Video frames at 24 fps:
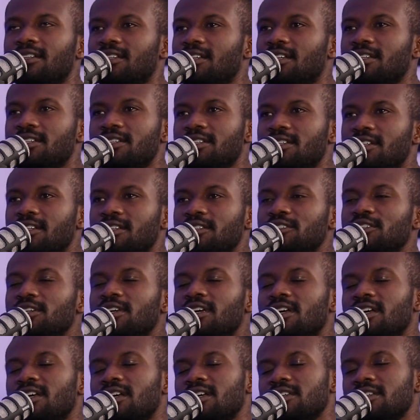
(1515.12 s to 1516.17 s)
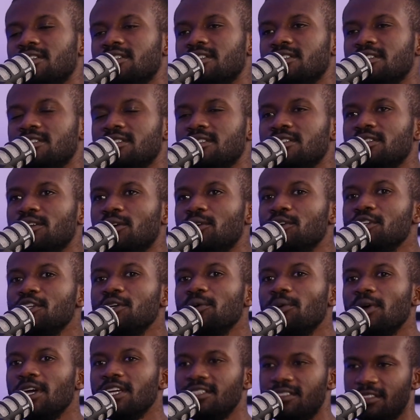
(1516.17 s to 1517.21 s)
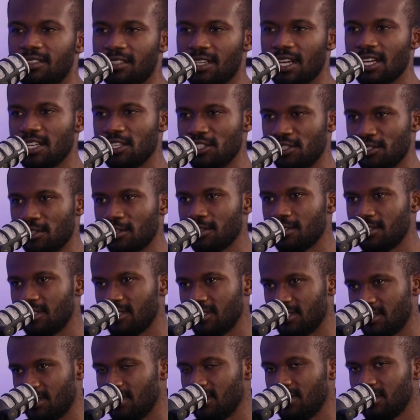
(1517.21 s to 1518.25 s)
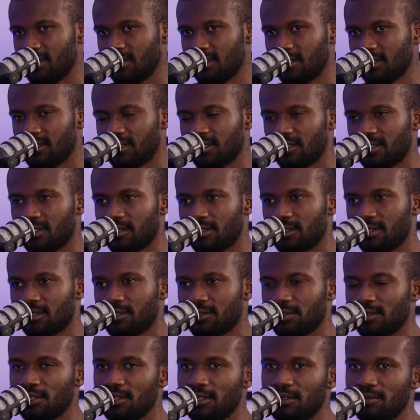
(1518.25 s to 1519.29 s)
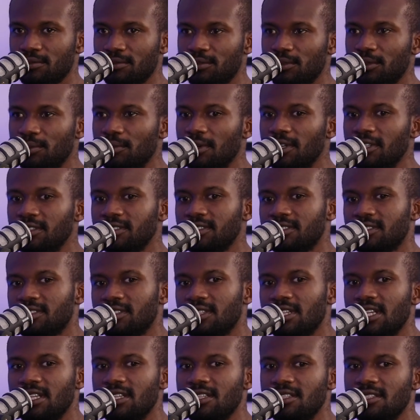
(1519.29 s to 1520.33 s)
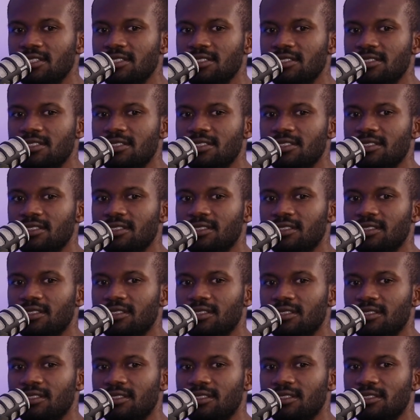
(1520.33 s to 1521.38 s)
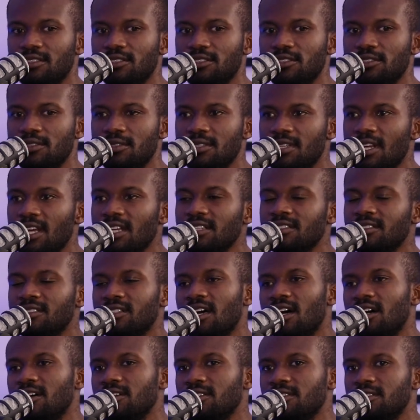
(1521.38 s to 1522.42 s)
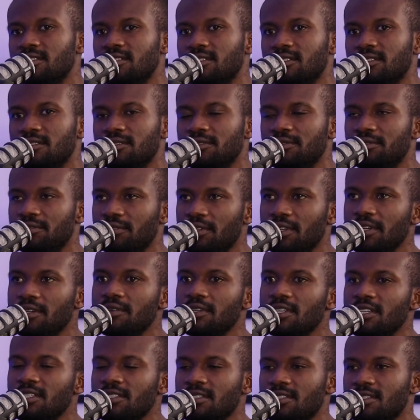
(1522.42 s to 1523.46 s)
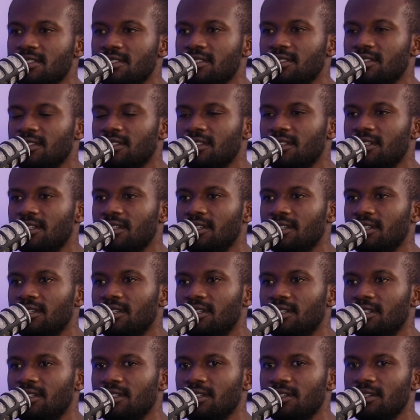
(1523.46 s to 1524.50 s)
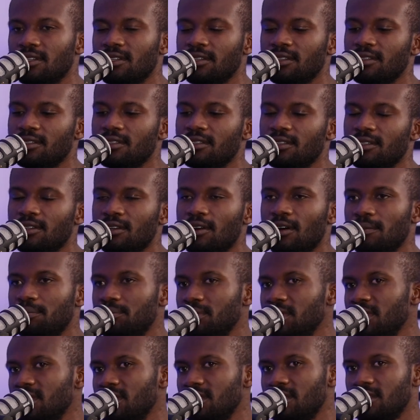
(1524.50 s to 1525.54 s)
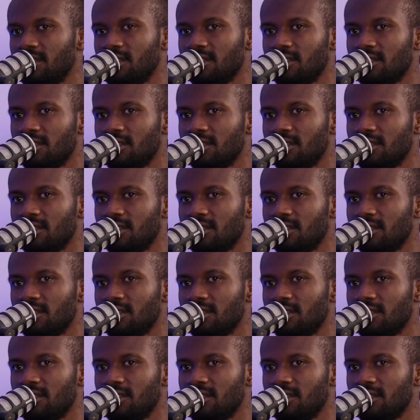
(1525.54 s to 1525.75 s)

the only way to gain certainty, first and foremost, is to test out various copy.